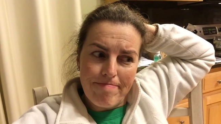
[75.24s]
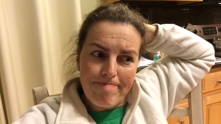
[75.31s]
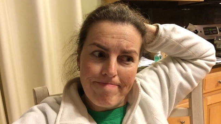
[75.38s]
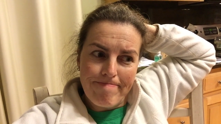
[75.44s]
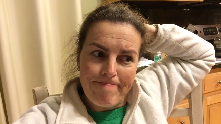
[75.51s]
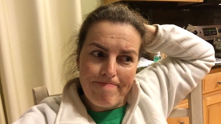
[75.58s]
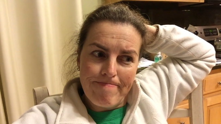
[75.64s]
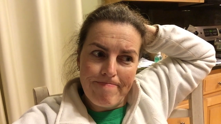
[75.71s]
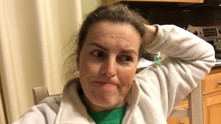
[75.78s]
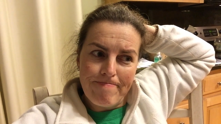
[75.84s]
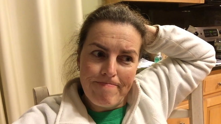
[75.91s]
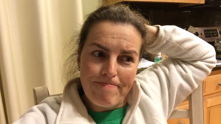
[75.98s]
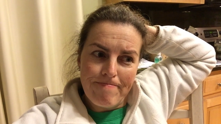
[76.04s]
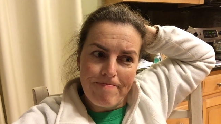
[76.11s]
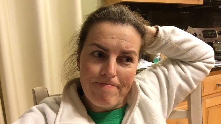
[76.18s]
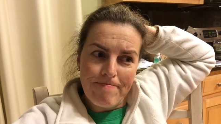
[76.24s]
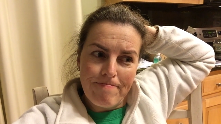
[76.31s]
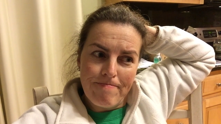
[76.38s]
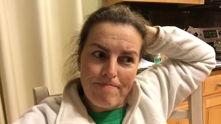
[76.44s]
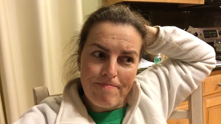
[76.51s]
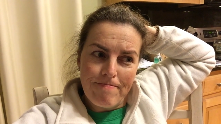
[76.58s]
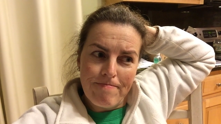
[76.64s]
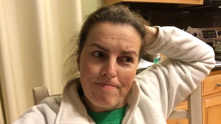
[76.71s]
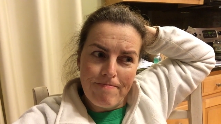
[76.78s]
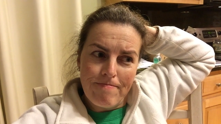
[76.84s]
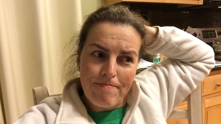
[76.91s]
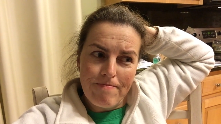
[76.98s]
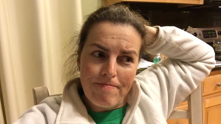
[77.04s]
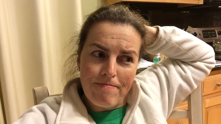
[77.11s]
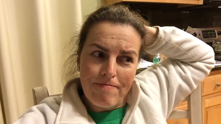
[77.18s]

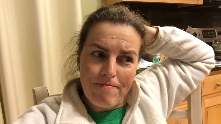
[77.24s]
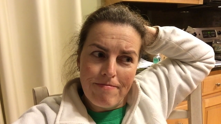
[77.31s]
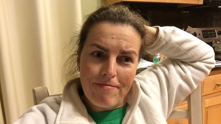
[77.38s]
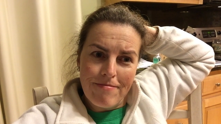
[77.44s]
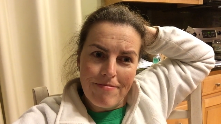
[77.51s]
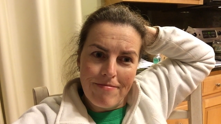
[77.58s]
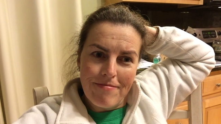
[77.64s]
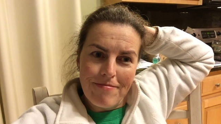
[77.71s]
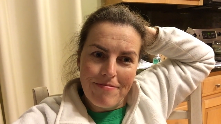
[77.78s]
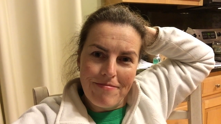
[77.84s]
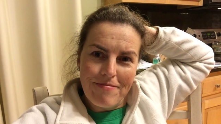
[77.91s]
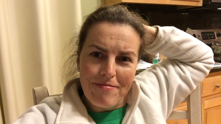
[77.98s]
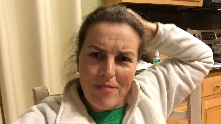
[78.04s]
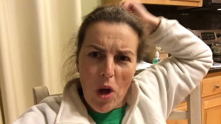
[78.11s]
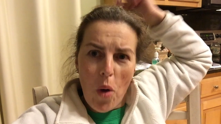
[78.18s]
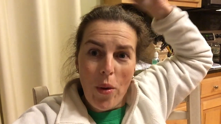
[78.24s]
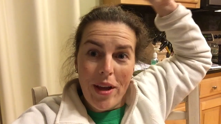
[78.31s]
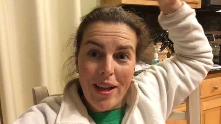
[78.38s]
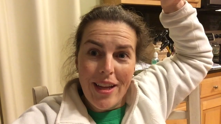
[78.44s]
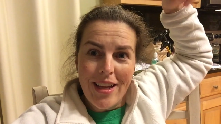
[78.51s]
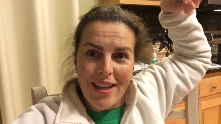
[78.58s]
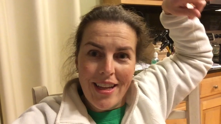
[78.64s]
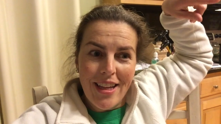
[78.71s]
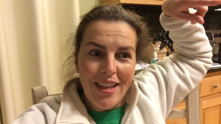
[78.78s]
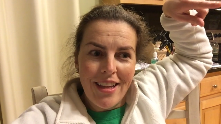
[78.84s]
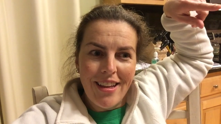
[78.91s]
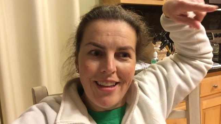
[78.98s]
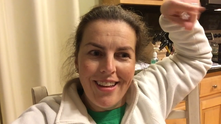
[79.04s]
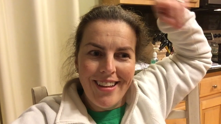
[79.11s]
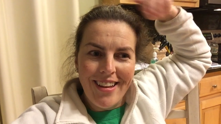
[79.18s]

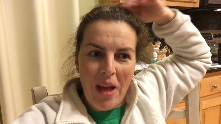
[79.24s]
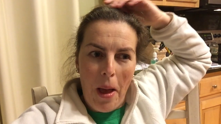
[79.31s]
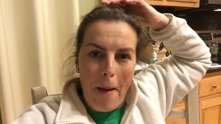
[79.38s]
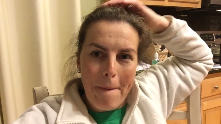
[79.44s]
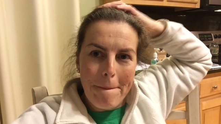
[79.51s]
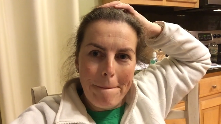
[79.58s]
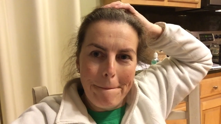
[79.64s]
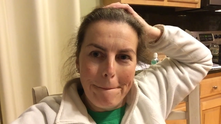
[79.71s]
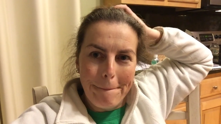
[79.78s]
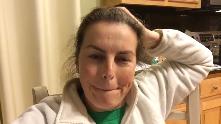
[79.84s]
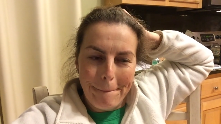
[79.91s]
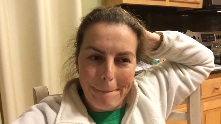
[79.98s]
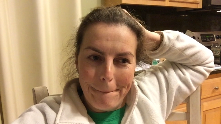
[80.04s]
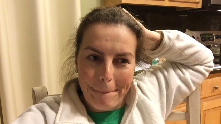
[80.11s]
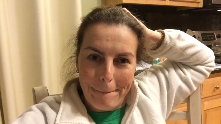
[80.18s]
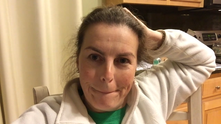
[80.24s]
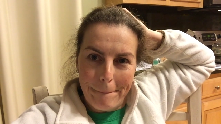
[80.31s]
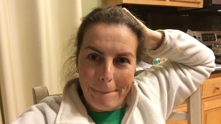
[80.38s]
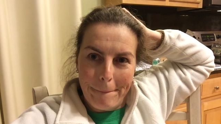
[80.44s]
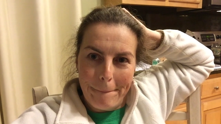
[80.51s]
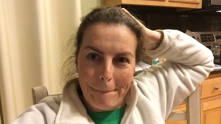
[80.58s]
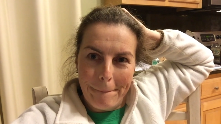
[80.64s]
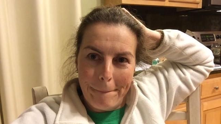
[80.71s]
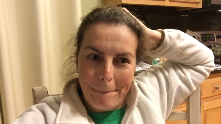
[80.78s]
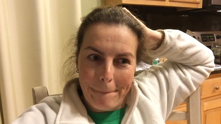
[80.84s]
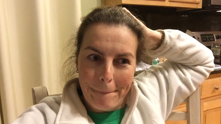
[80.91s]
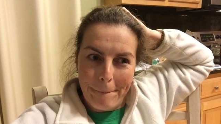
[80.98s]
Nothing is said.